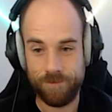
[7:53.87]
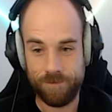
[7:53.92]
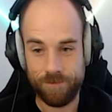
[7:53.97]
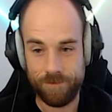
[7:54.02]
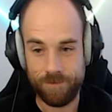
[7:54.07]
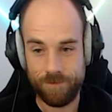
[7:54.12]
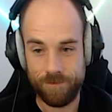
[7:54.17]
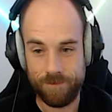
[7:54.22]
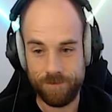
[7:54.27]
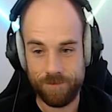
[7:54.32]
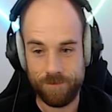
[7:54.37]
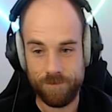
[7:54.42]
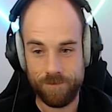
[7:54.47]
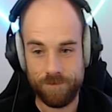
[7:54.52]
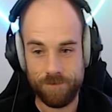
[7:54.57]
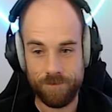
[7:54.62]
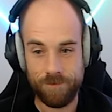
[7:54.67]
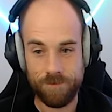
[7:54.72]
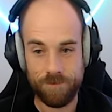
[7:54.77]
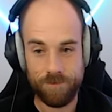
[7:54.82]

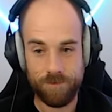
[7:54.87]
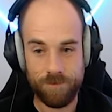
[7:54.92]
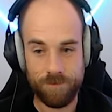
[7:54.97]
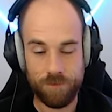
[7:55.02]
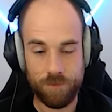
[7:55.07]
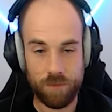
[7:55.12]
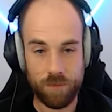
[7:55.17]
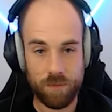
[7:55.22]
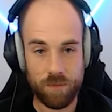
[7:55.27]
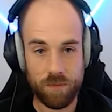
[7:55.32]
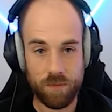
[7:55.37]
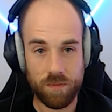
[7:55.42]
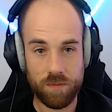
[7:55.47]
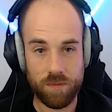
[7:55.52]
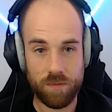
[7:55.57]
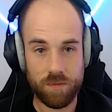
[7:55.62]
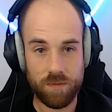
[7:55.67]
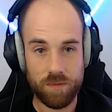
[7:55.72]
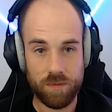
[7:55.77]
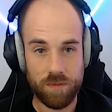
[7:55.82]

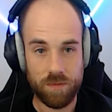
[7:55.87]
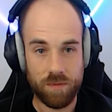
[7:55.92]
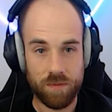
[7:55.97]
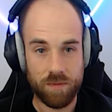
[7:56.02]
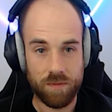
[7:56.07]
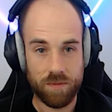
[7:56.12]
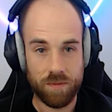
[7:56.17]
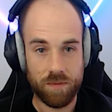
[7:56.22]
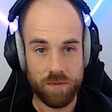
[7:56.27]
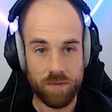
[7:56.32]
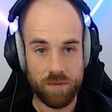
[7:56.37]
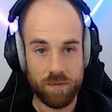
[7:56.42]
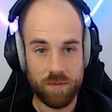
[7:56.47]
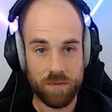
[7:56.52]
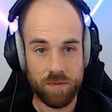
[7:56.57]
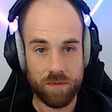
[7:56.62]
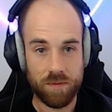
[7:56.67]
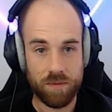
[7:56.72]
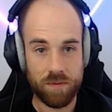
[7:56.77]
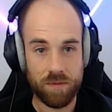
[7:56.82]

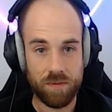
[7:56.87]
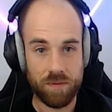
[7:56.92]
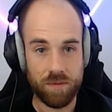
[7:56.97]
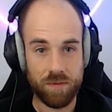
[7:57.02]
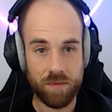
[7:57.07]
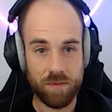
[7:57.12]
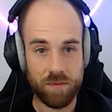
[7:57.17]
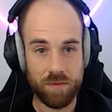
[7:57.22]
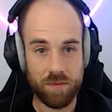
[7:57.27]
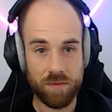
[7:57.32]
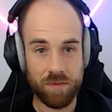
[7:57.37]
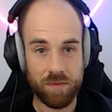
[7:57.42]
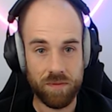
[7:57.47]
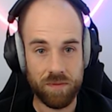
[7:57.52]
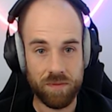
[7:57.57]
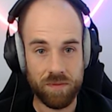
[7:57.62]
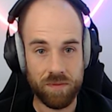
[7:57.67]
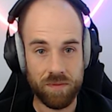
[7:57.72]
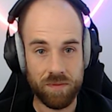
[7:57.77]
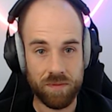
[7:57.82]

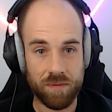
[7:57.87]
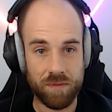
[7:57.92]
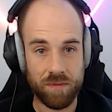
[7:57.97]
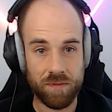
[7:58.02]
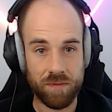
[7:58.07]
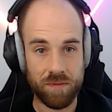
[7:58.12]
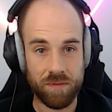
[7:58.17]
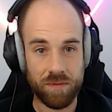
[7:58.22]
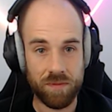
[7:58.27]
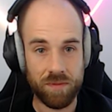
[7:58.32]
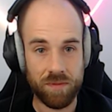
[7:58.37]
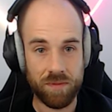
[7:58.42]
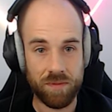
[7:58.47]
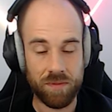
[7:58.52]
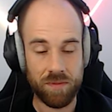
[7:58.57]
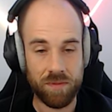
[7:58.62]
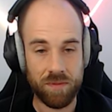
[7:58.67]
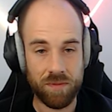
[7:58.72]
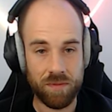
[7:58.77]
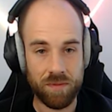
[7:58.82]

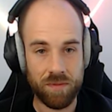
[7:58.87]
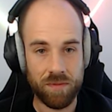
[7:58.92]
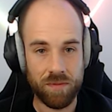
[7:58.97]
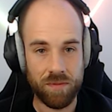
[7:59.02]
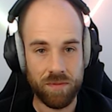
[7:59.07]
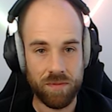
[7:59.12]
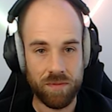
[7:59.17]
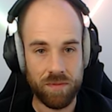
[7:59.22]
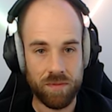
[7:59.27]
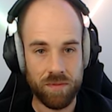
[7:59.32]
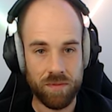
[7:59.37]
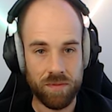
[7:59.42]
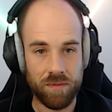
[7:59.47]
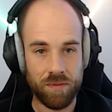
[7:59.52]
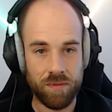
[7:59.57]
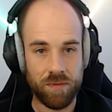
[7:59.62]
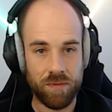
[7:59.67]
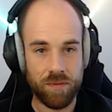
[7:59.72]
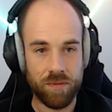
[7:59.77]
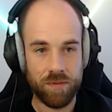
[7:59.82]

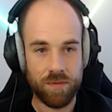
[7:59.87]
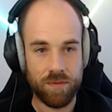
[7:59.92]
(not speaking)